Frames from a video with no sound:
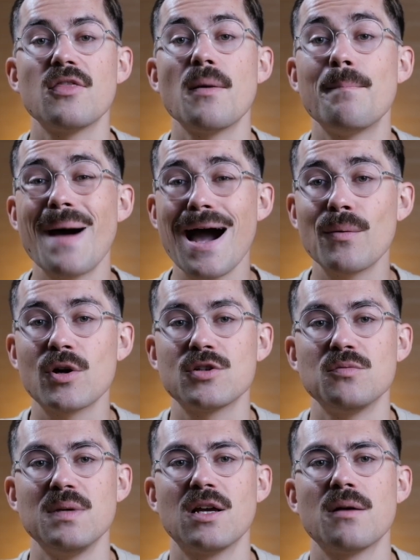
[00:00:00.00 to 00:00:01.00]
the power
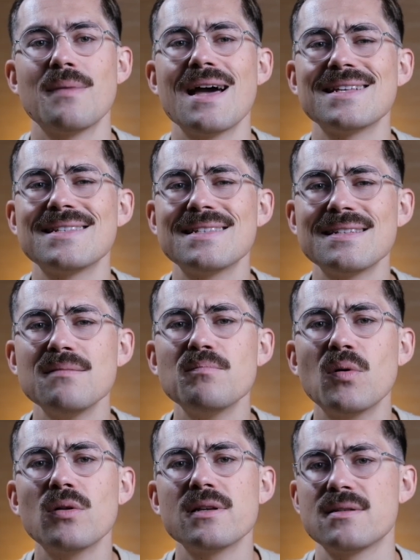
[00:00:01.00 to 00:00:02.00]
to become as
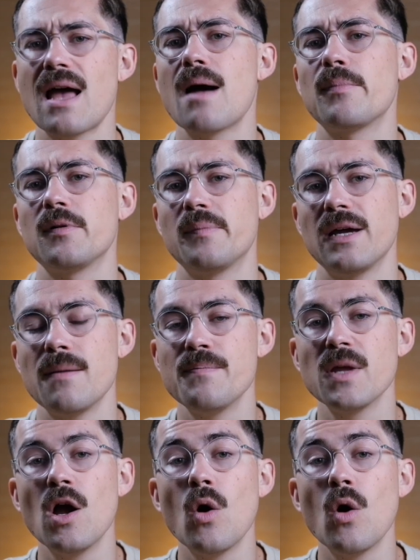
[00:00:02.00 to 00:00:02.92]
simple as Apple Pay